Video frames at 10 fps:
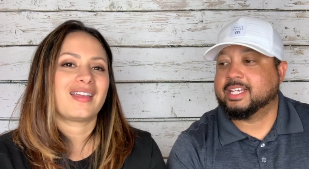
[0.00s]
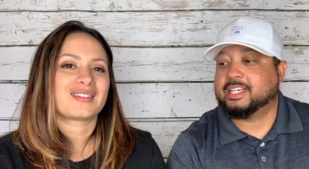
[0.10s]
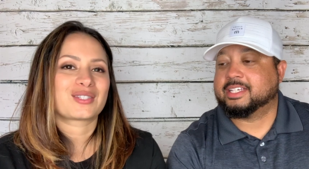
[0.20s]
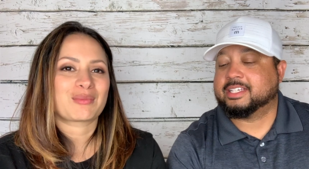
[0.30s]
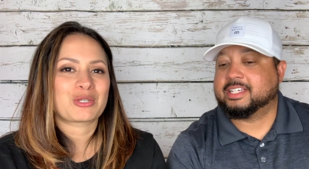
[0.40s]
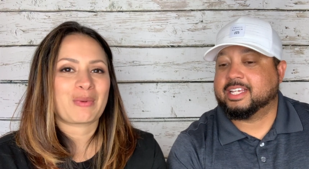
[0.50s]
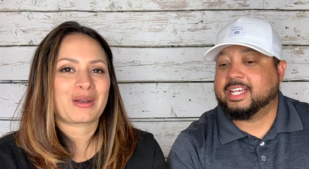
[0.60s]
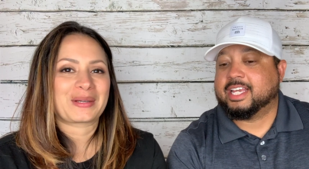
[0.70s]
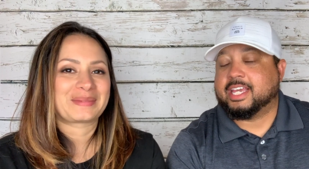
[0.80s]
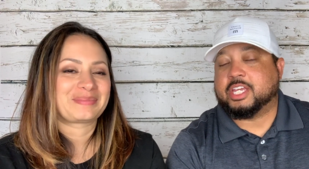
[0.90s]
Speaker 1: it's so much
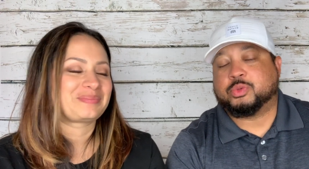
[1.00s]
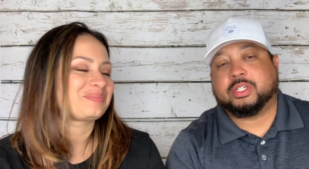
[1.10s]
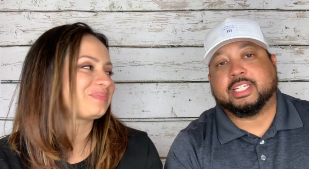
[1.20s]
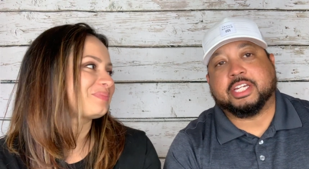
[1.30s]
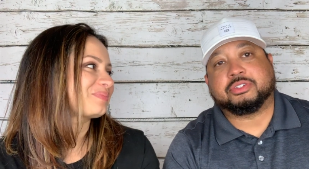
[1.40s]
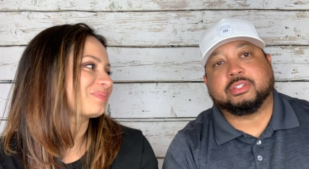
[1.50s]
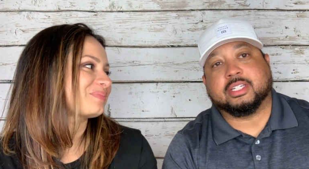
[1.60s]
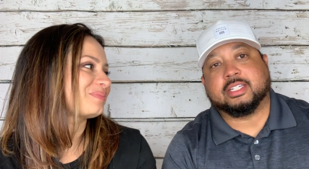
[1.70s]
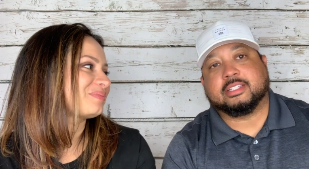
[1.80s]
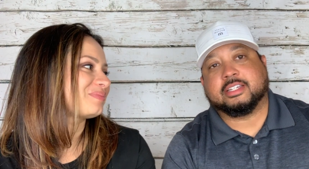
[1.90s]
better.
Speaker 2: It's really interesting
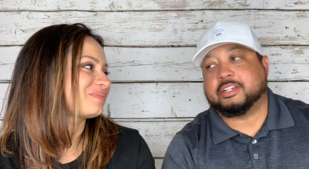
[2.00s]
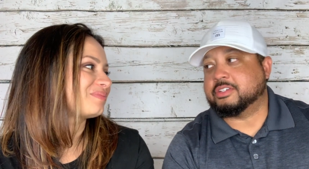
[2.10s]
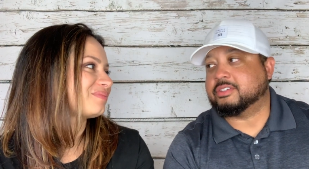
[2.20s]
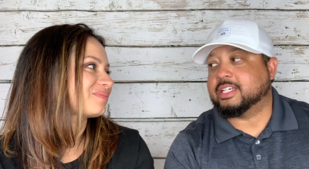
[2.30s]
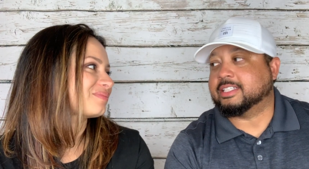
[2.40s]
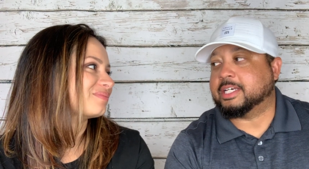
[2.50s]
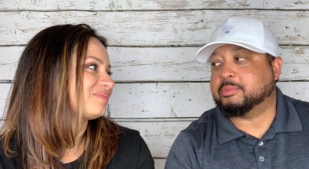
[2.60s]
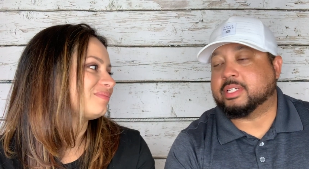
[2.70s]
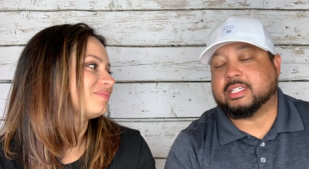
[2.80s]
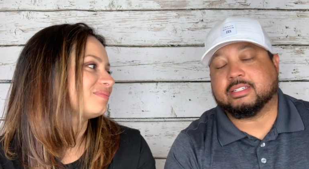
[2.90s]
to, to, hear you say that
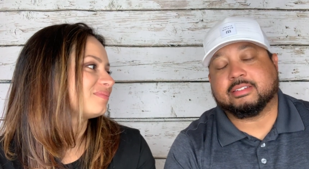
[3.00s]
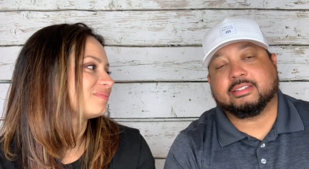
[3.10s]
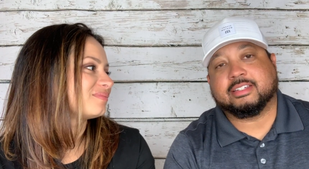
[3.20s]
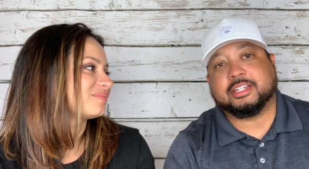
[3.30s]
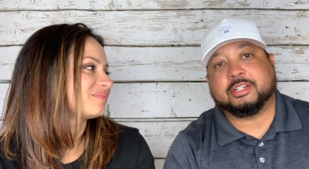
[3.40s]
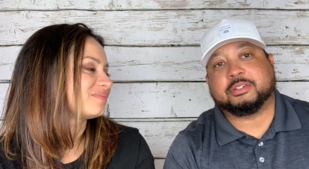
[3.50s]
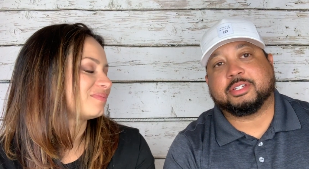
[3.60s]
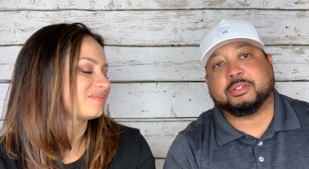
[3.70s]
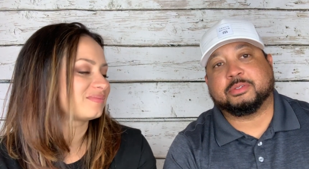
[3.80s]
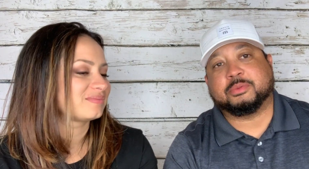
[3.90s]
because you know
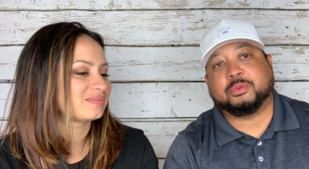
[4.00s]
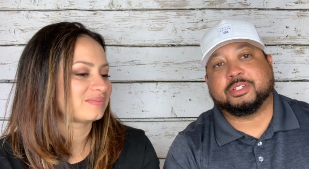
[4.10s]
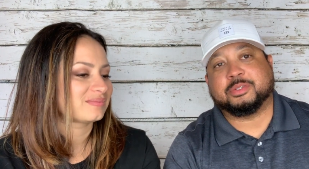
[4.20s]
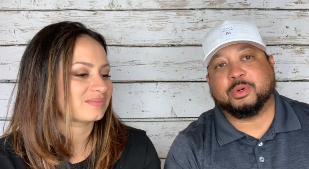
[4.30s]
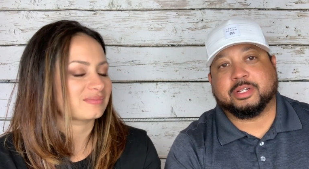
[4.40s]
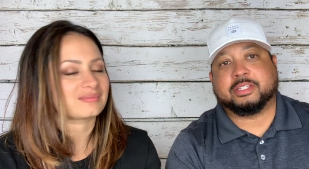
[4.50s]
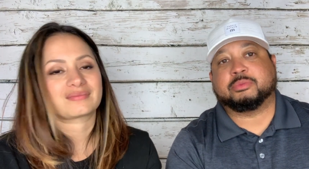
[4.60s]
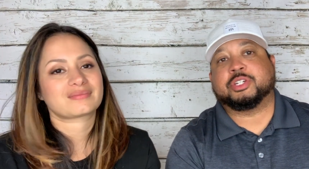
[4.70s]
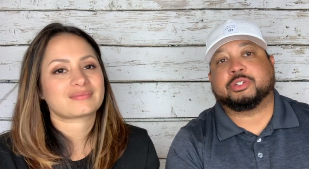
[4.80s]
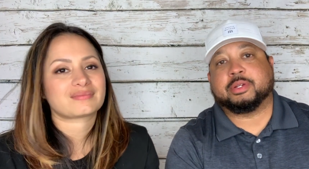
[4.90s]
she's she's wanted to
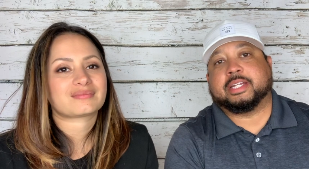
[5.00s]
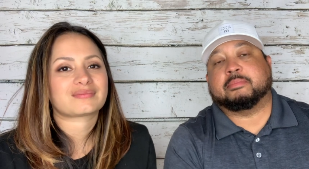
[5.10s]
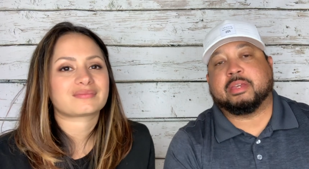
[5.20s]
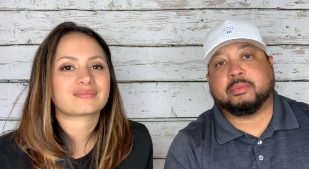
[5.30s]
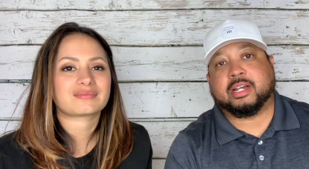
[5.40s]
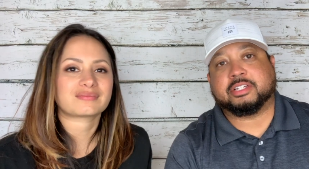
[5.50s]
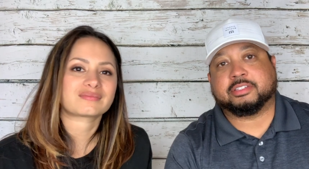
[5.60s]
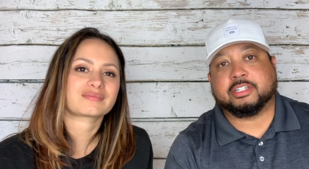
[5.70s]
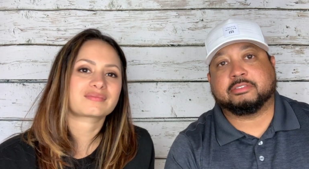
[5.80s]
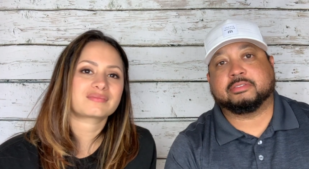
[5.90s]
retreat and be by
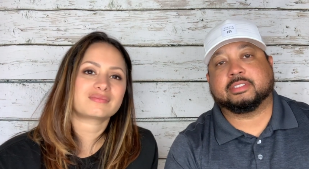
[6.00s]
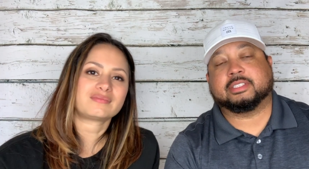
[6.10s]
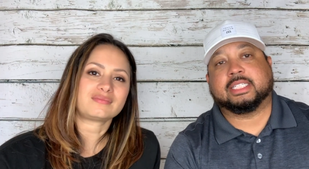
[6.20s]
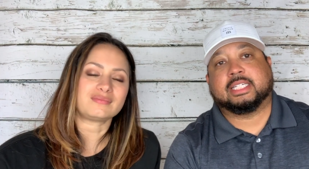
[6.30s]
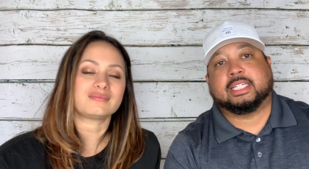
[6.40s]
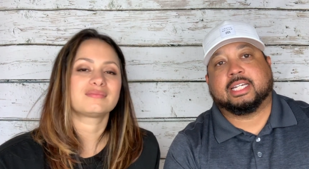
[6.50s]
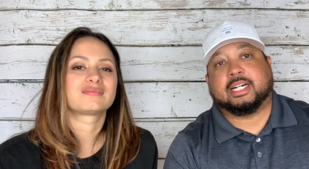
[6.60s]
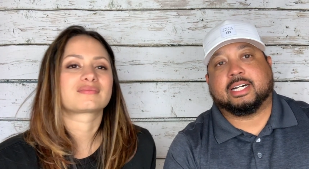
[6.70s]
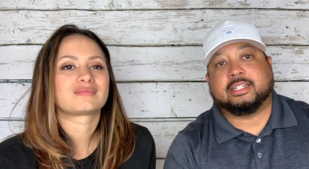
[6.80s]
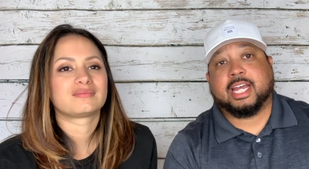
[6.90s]
herself, and
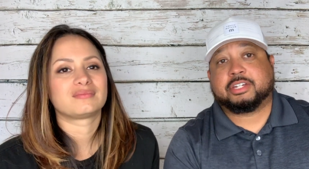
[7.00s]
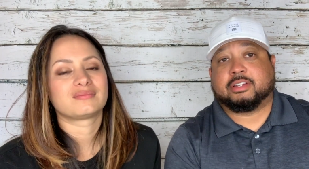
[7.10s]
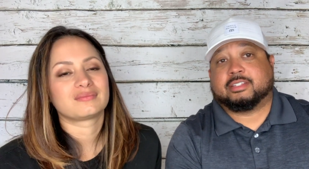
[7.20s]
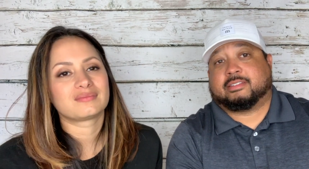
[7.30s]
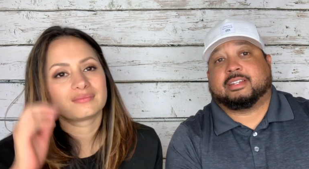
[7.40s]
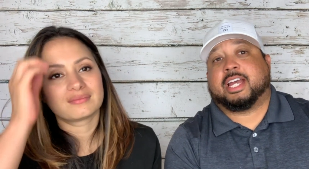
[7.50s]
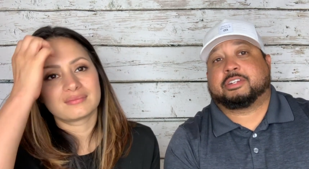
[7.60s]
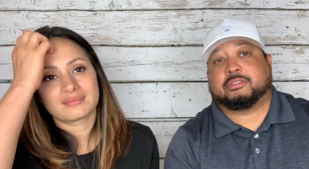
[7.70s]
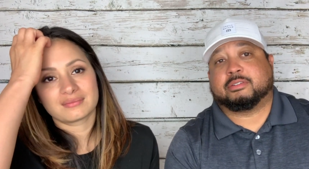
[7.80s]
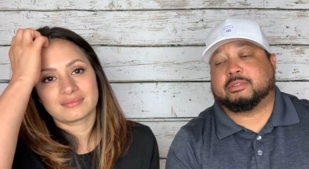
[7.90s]
uh, natural it's a
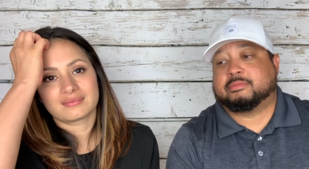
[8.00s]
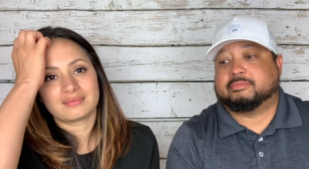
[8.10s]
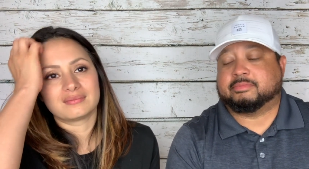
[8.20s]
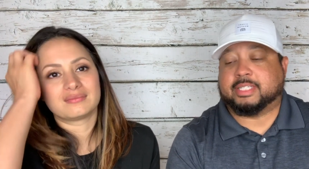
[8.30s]
natural